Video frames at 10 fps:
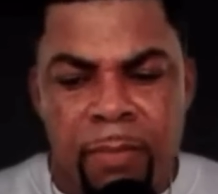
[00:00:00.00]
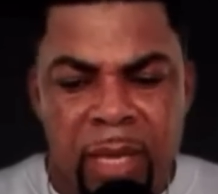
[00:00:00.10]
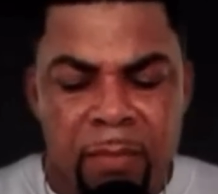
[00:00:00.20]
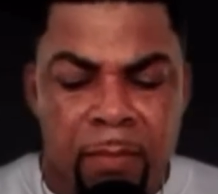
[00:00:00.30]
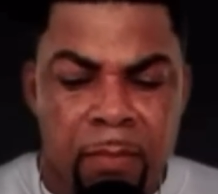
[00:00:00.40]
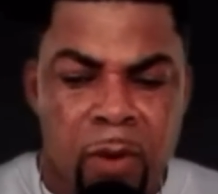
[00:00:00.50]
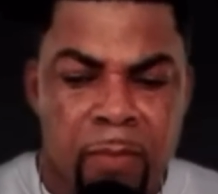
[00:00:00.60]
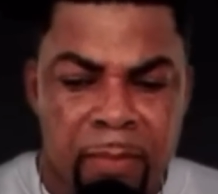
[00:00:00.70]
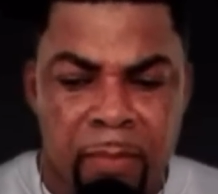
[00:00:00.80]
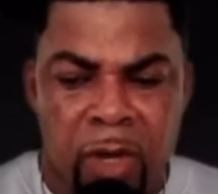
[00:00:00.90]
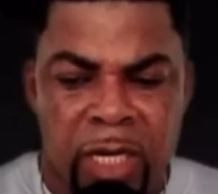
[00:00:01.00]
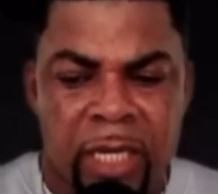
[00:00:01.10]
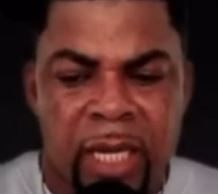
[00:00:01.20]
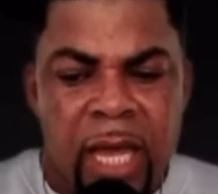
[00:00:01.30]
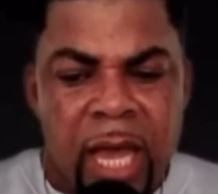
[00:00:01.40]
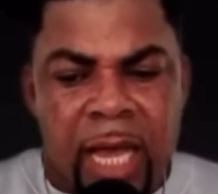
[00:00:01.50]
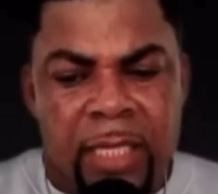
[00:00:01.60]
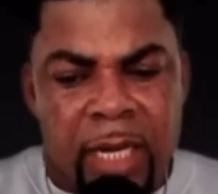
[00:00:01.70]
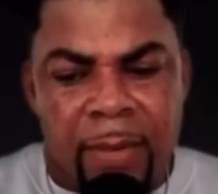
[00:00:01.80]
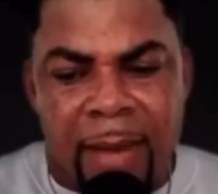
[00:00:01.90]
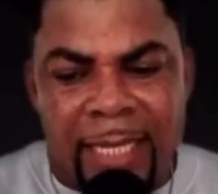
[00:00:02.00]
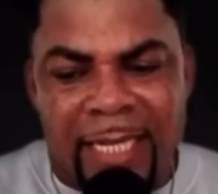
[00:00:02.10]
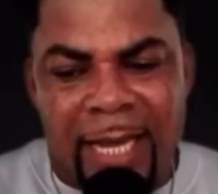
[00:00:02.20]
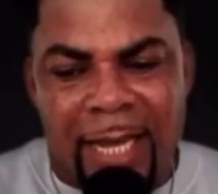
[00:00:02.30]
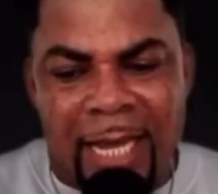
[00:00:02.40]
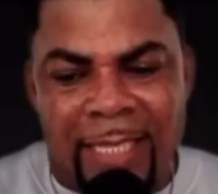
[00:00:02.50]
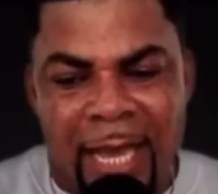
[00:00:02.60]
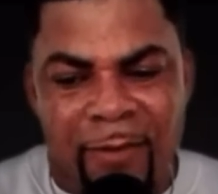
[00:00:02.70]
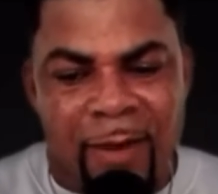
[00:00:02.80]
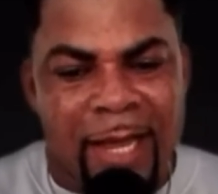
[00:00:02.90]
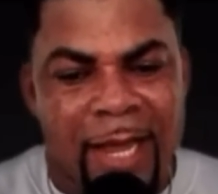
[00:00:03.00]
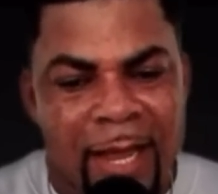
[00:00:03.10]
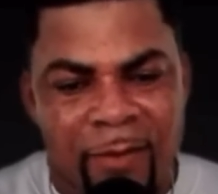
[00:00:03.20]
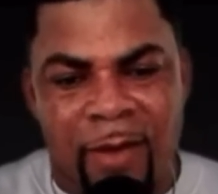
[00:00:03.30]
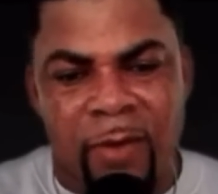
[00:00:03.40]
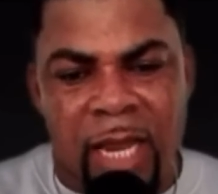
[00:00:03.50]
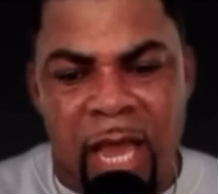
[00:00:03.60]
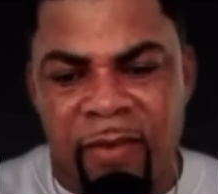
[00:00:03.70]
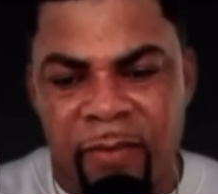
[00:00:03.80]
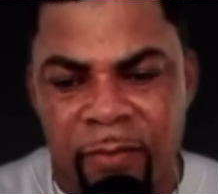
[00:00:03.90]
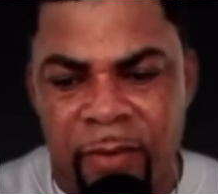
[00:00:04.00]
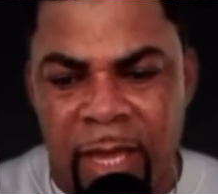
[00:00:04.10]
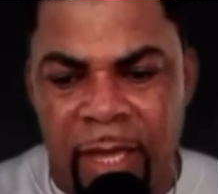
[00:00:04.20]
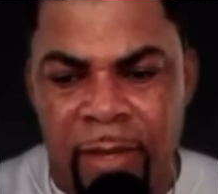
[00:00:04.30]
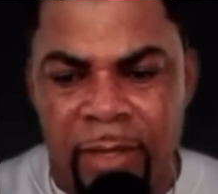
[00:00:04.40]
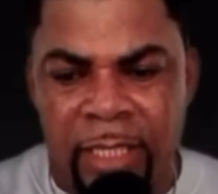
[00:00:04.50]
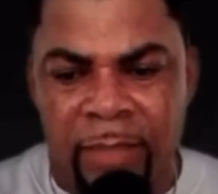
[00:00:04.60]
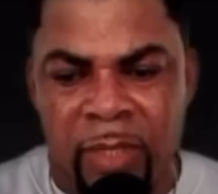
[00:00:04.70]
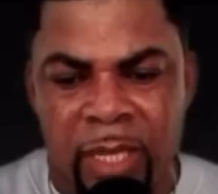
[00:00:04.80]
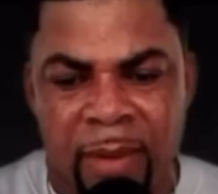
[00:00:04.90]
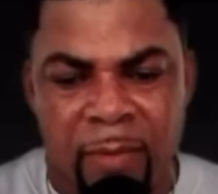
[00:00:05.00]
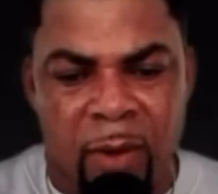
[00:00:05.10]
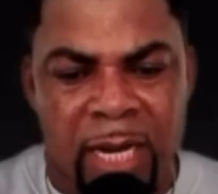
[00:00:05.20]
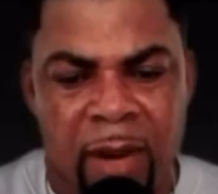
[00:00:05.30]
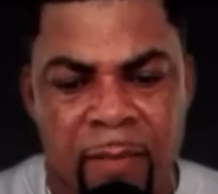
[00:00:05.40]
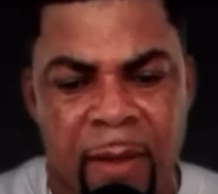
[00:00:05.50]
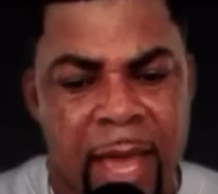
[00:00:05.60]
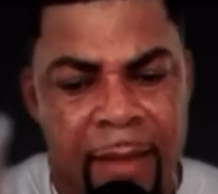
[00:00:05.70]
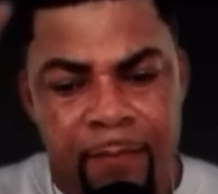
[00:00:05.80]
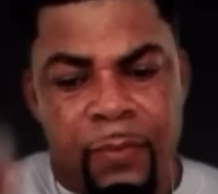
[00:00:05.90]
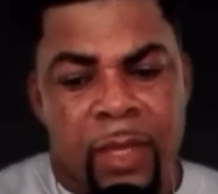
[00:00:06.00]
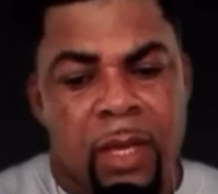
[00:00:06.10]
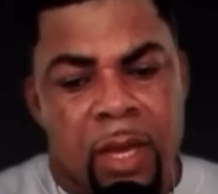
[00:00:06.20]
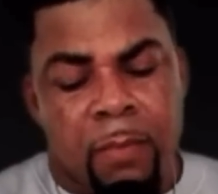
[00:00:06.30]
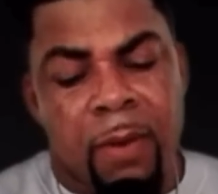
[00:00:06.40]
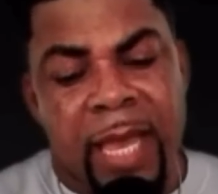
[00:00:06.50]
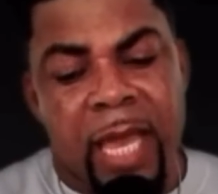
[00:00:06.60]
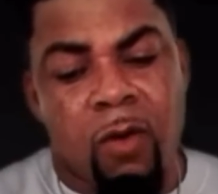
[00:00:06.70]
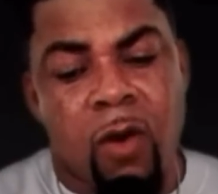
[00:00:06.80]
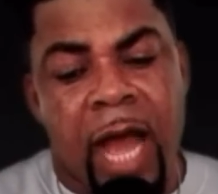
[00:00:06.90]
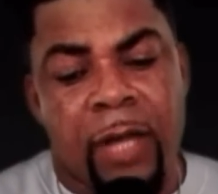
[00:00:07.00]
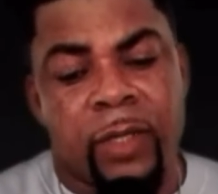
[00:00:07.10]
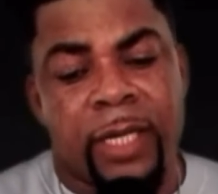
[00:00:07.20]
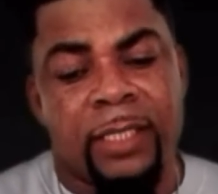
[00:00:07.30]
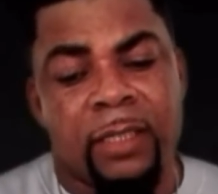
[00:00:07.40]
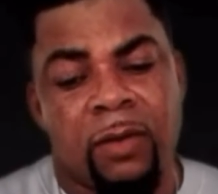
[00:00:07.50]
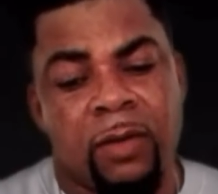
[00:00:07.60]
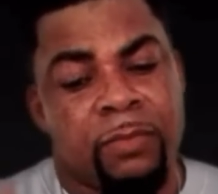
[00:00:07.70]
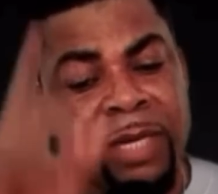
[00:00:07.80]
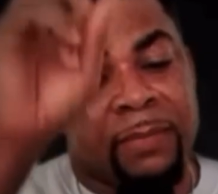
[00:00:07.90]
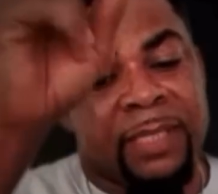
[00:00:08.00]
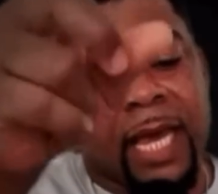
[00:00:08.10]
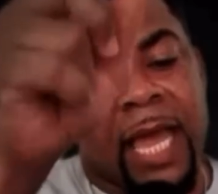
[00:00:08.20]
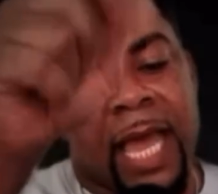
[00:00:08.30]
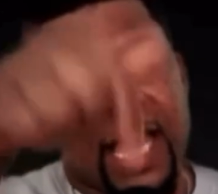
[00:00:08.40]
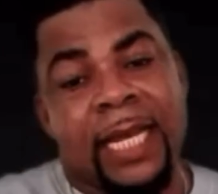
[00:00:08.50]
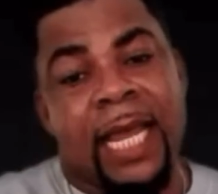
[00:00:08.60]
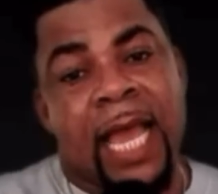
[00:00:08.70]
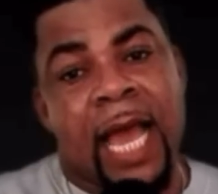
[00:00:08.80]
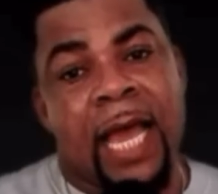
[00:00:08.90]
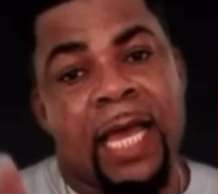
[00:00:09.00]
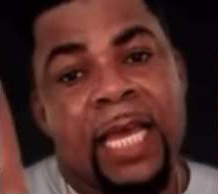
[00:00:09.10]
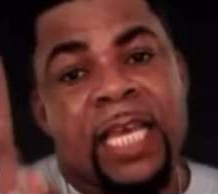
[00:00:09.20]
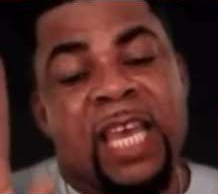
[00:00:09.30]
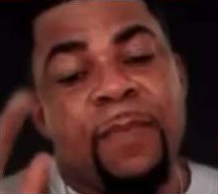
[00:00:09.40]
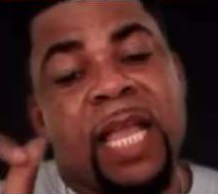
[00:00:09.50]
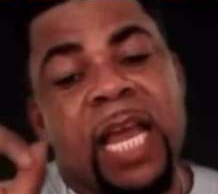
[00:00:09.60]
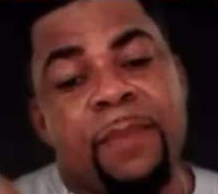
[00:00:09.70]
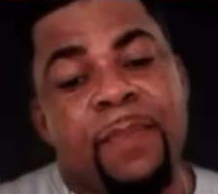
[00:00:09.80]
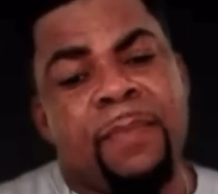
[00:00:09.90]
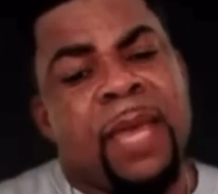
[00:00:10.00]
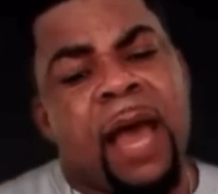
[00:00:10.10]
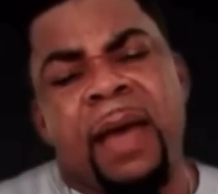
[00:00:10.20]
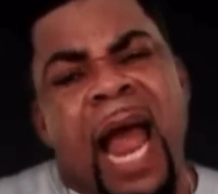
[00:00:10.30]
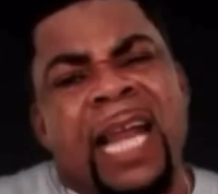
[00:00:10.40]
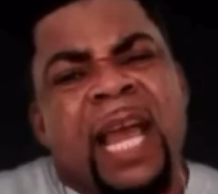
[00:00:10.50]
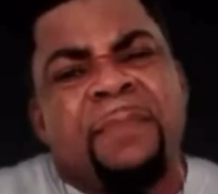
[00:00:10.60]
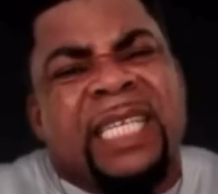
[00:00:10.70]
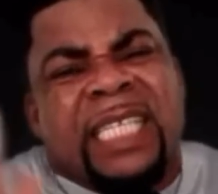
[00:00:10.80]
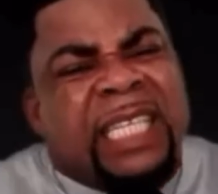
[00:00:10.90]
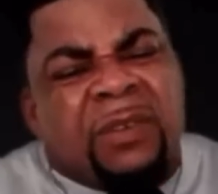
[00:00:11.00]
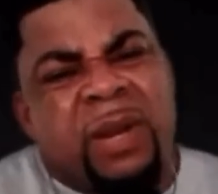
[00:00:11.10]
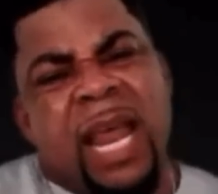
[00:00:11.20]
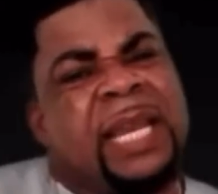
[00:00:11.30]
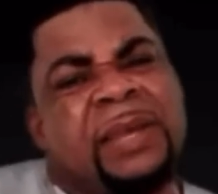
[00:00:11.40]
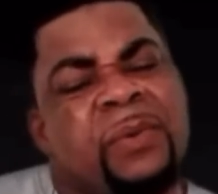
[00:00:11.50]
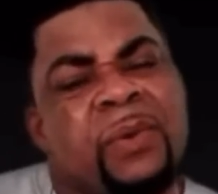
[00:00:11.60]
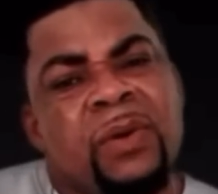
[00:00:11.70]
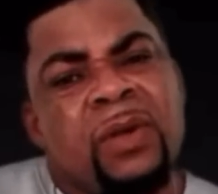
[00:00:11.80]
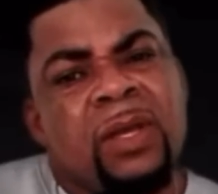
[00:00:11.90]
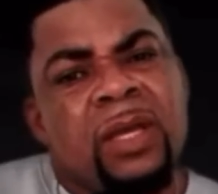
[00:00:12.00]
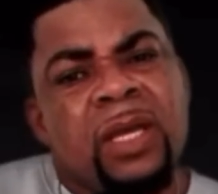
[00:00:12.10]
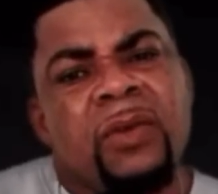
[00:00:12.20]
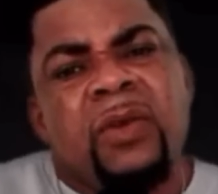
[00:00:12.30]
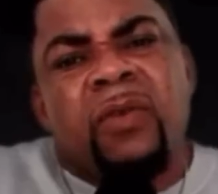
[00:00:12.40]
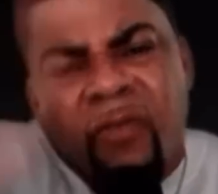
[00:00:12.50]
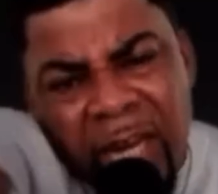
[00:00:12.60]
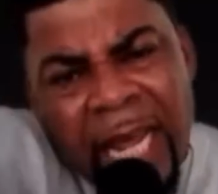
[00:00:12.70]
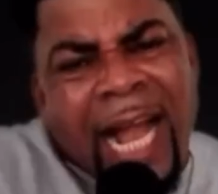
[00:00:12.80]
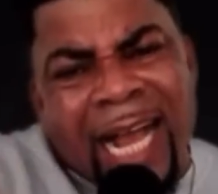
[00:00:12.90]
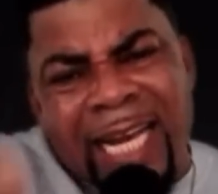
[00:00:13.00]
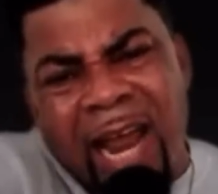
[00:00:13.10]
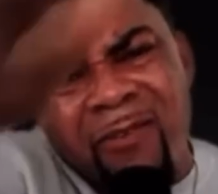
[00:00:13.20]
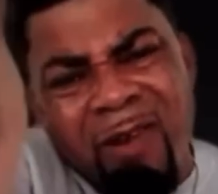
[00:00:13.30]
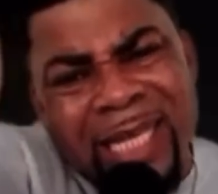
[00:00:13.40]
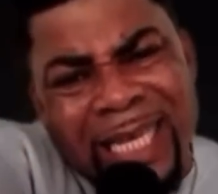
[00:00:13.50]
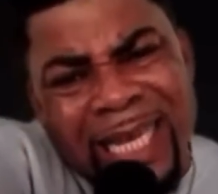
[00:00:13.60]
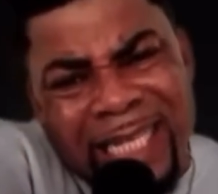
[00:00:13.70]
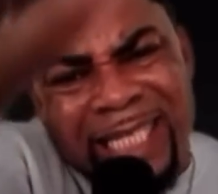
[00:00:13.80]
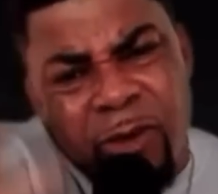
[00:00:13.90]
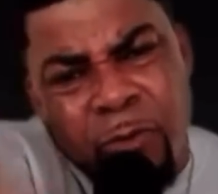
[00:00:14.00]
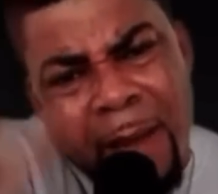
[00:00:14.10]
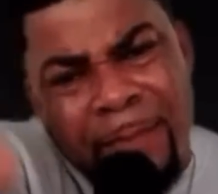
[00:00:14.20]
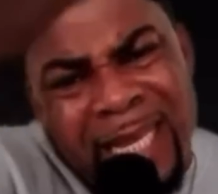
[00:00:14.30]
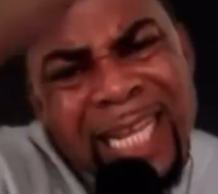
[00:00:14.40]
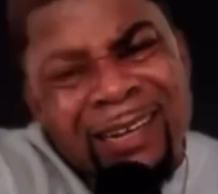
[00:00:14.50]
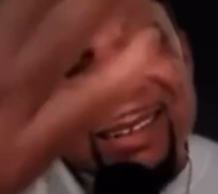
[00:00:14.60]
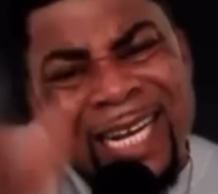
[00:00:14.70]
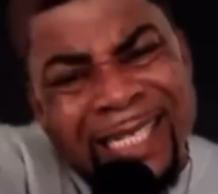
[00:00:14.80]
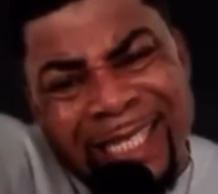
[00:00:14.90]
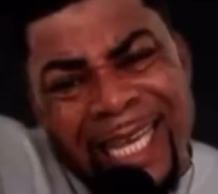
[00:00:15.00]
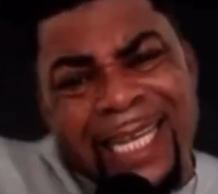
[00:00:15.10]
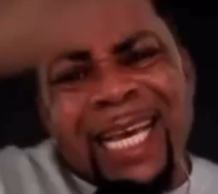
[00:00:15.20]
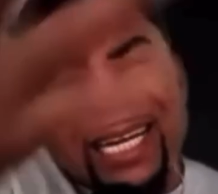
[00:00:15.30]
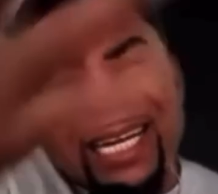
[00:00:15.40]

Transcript: money actually mantia as adwa we dey afa chiremu ye mama wadar mama yenko Ato case ho minim se den a ye benya nipa bia ade me chiri kura ani o Jimmy kaka reason as a human being reason